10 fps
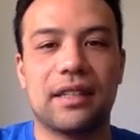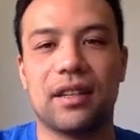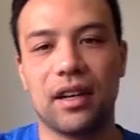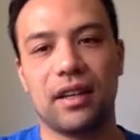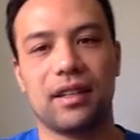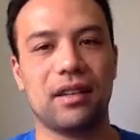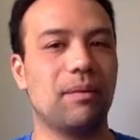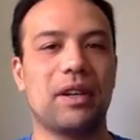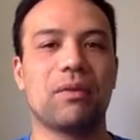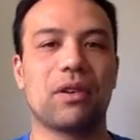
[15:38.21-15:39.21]
So, I
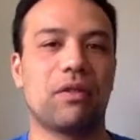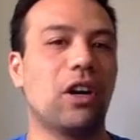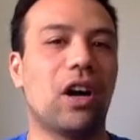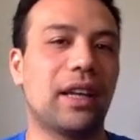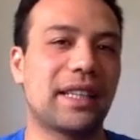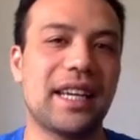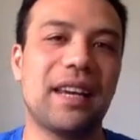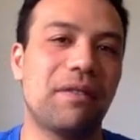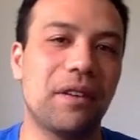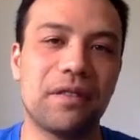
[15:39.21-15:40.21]
mean, what have we got? Like
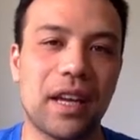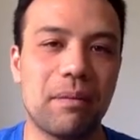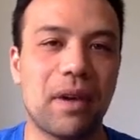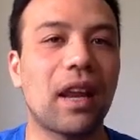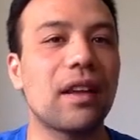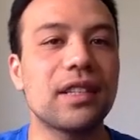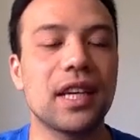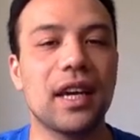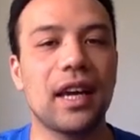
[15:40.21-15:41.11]
10, 15 minutes.